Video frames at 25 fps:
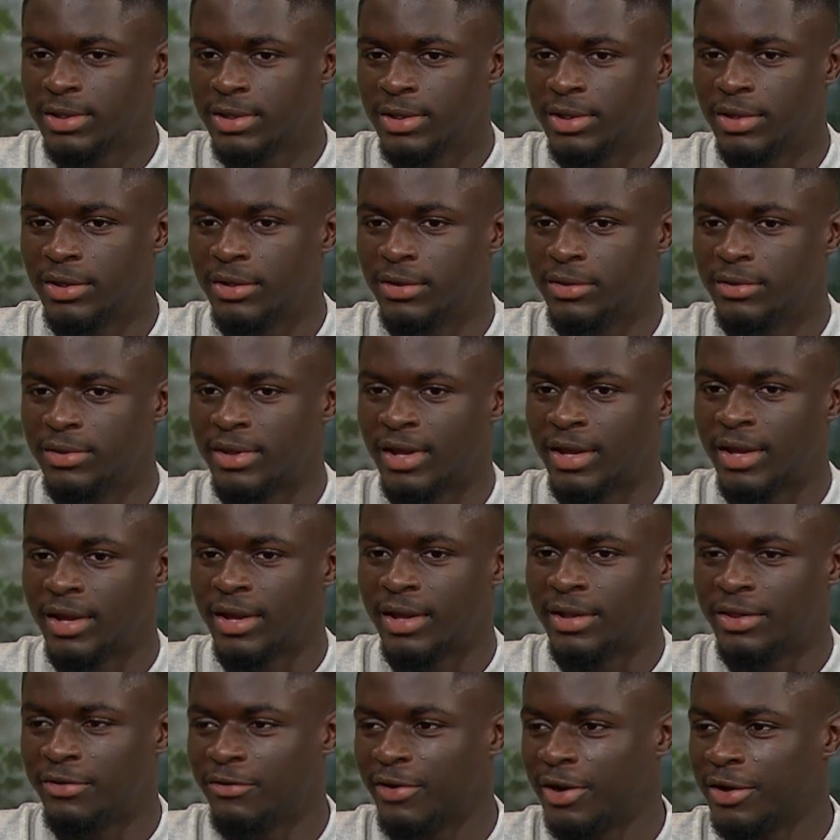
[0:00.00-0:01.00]
you know,
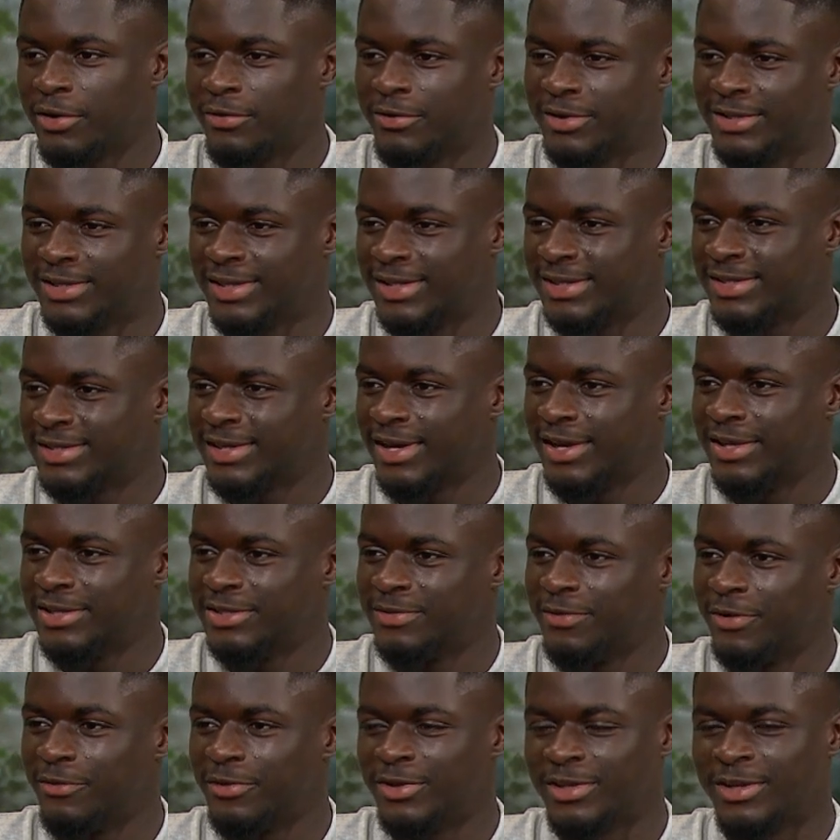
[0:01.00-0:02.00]
that the record was in
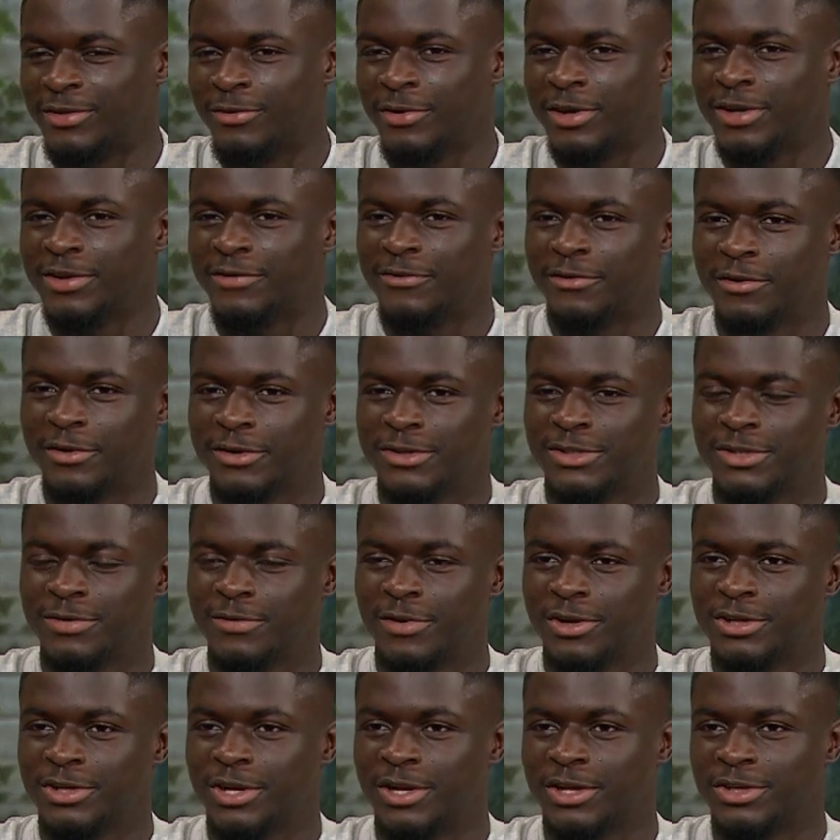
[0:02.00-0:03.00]
sights, but we didn't want to focus too
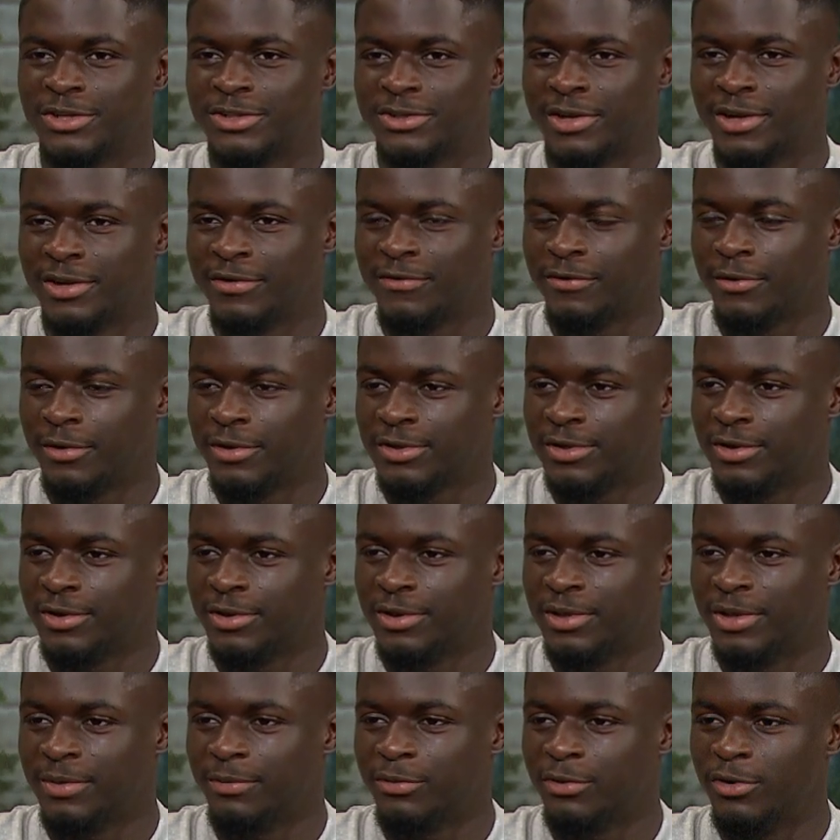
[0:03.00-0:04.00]
much on it, just trying to focus
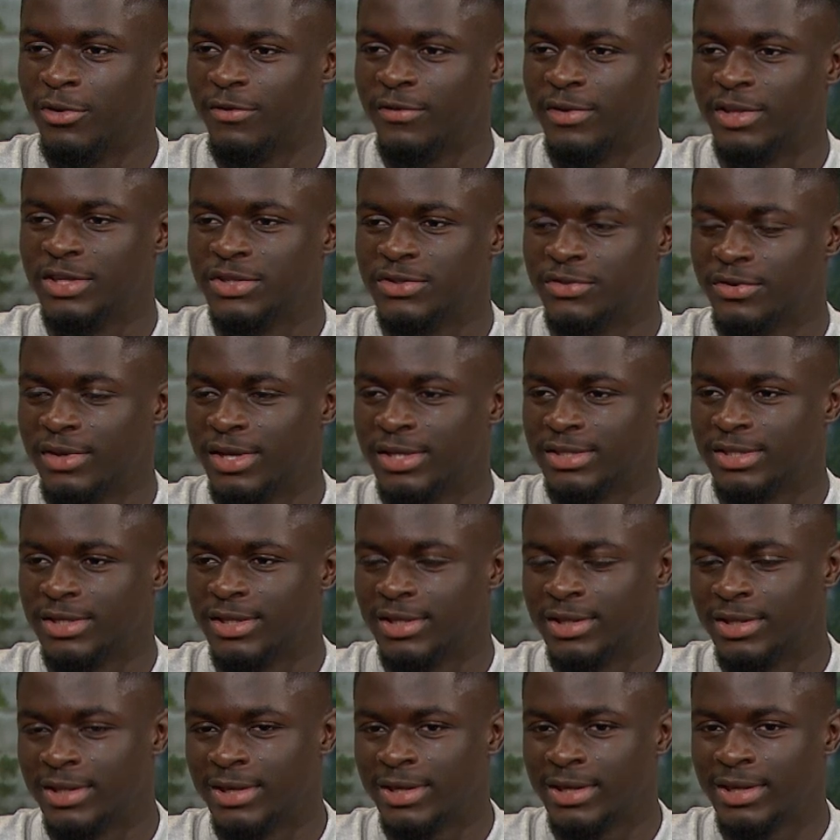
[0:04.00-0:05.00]
on improving each race.
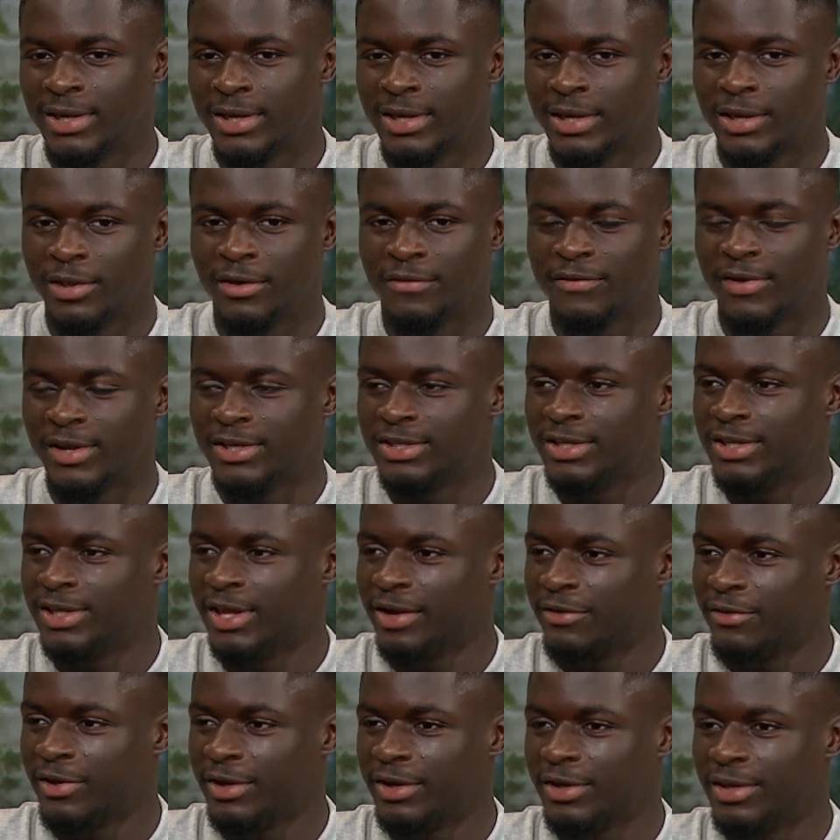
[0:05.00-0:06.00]
And, you know, eventually
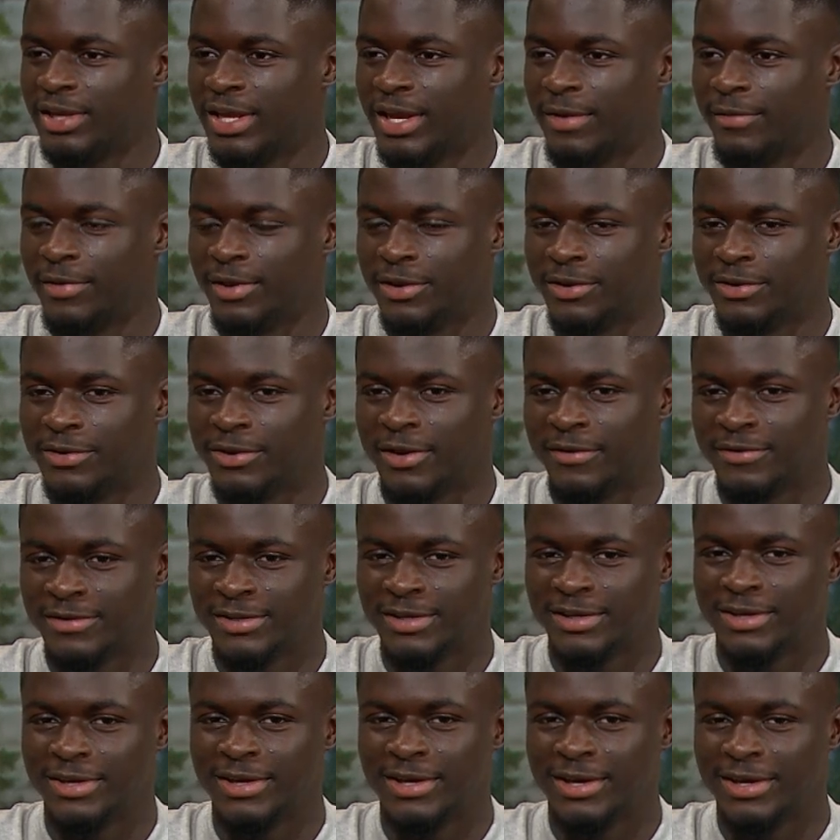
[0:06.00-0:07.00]
that record came, and
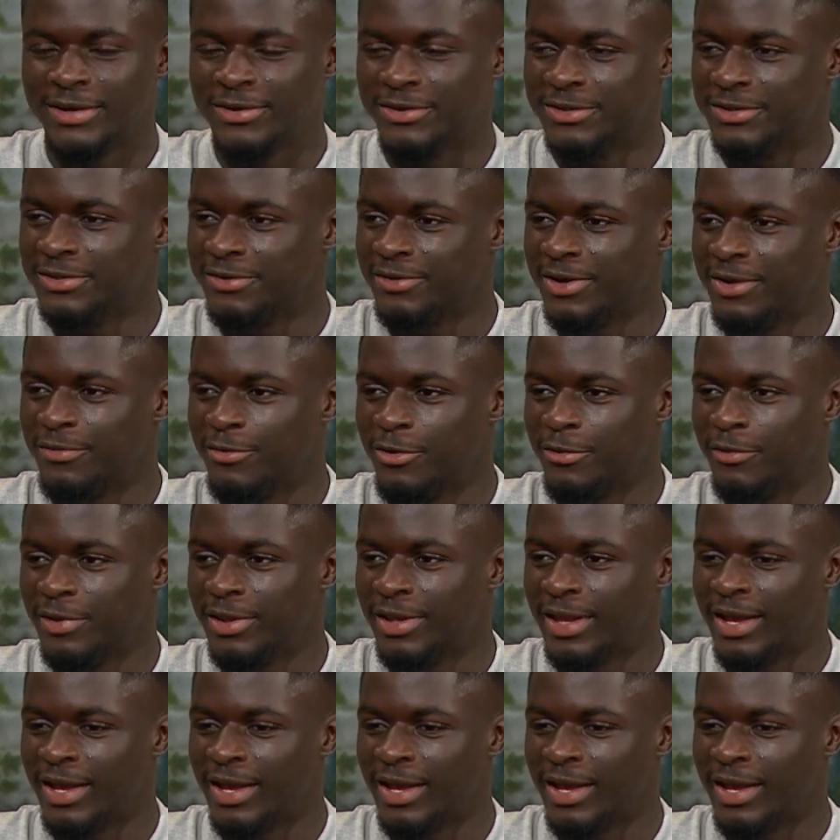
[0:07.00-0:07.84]
it was a great moment.